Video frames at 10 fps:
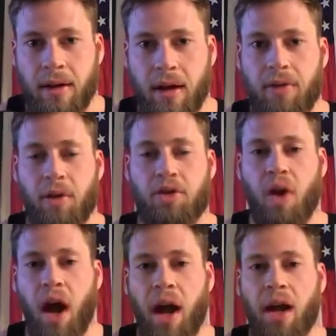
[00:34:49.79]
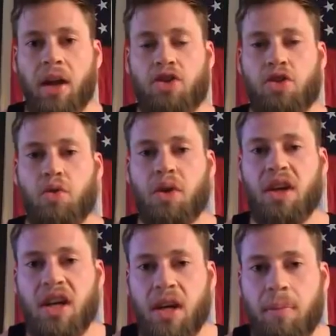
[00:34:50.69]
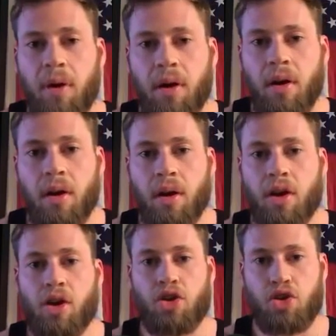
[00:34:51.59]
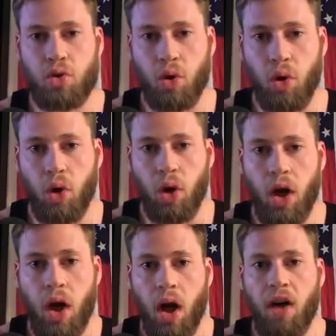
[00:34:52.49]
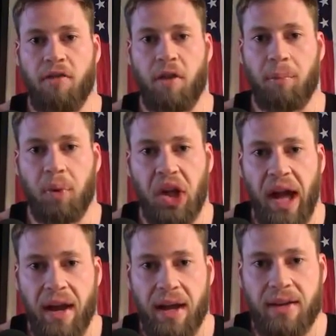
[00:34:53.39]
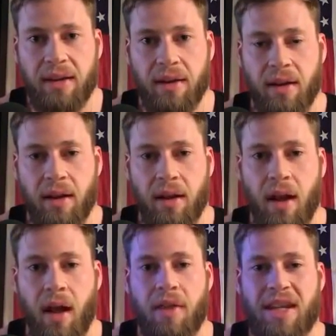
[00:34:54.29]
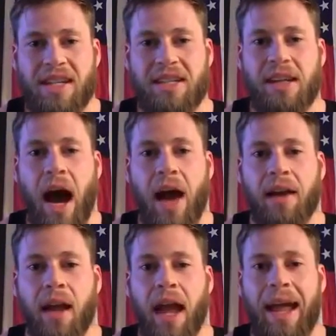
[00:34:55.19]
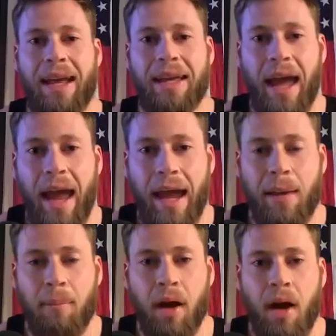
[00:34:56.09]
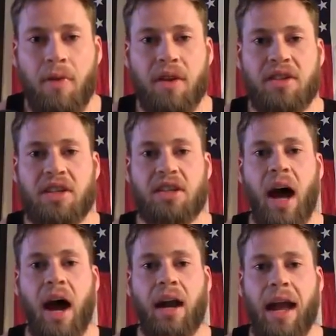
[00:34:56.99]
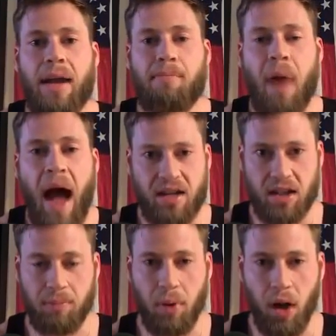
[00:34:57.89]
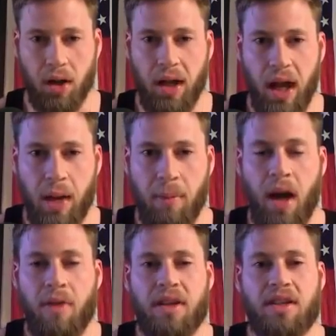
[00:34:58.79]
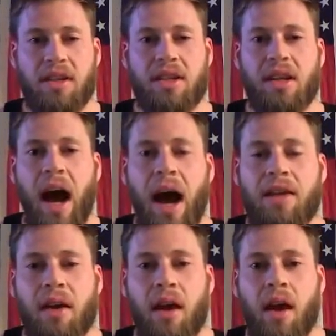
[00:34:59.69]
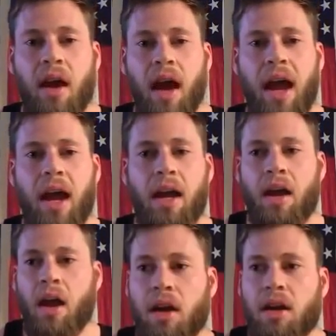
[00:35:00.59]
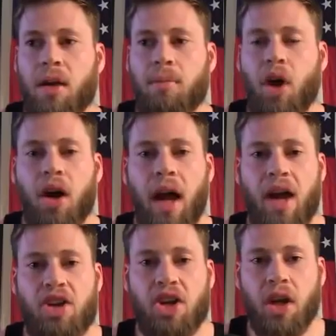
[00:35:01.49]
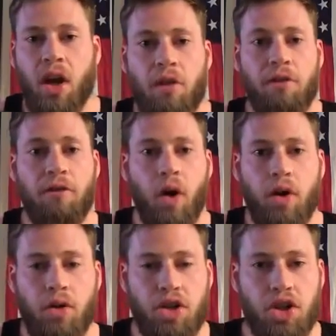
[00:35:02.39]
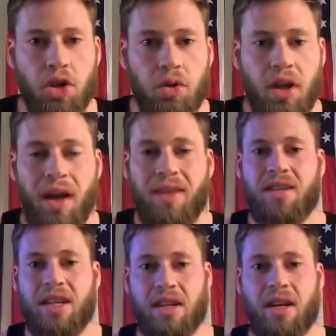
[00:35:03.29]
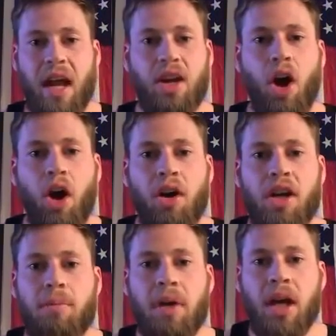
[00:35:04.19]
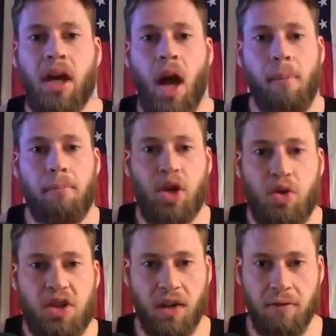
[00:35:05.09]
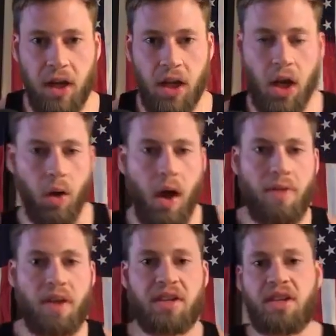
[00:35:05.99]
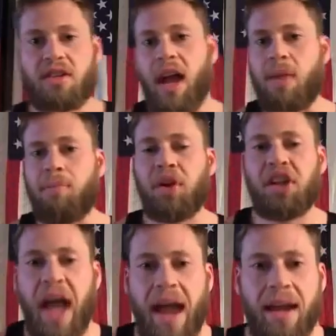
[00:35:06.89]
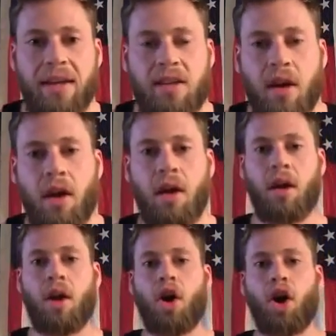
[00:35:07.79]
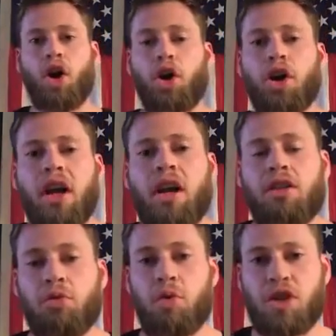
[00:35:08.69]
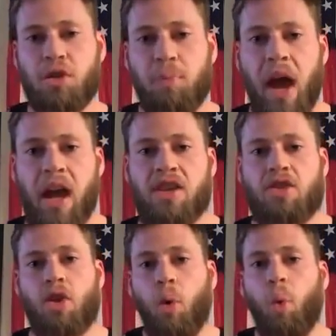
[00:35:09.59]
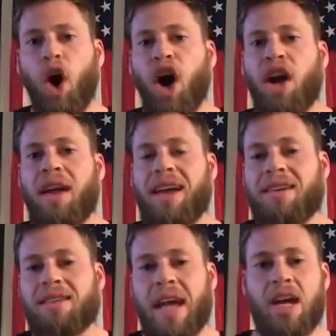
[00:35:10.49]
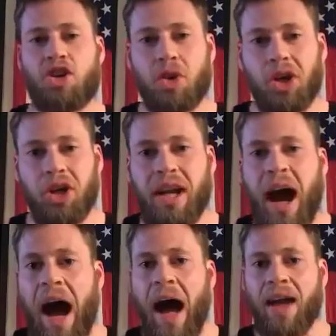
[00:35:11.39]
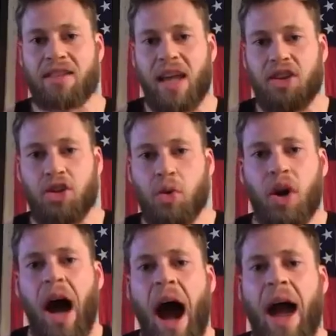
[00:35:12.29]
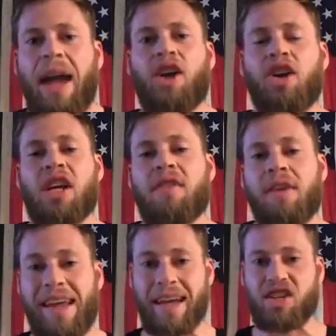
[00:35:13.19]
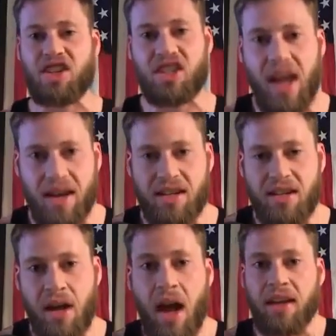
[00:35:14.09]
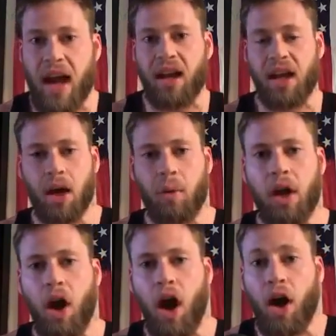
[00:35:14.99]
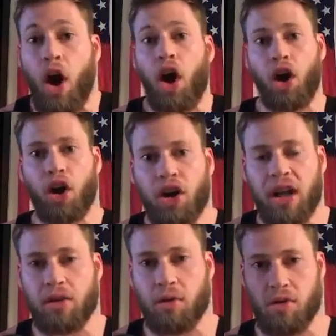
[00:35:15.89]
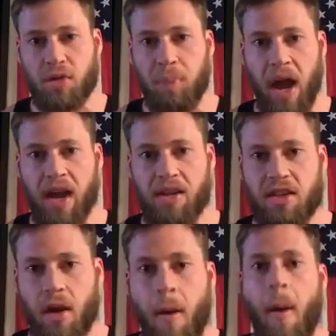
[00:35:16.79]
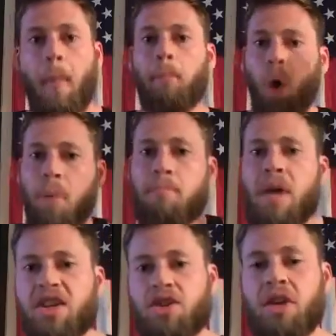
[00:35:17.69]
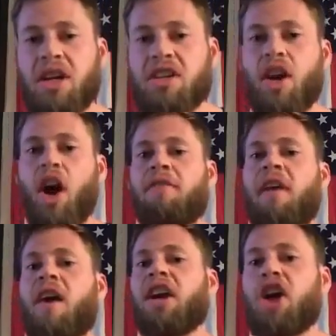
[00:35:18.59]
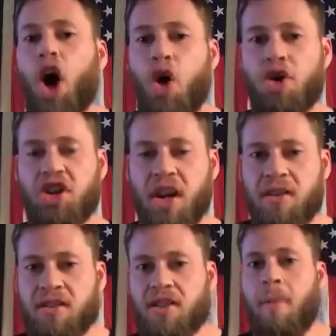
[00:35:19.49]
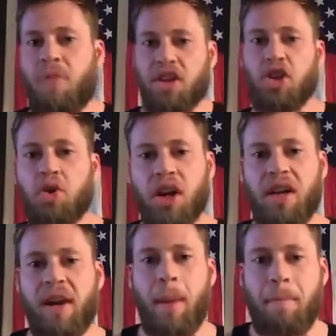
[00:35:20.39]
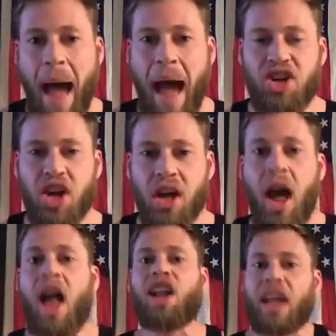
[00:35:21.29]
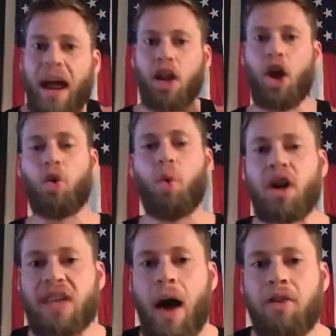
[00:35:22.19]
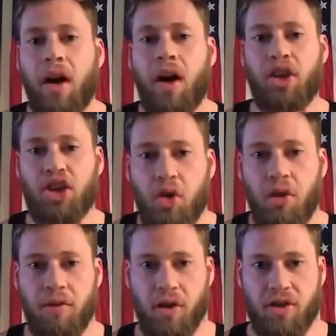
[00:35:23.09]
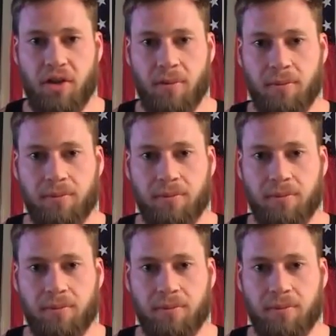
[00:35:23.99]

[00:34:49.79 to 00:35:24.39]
And they're trying to keep control of the planet. This is not a game. This is not a basketball game. This is not a Kim Kardashian photo shoot. This isn't a Cardi B music video. This is a planet hurtling through space, one in 10 trillion odds that you or I could even exist. Yet here we are, hurtling through space, more mysteries in our very oceans than you could even imagine, let alone what's out there in the universe.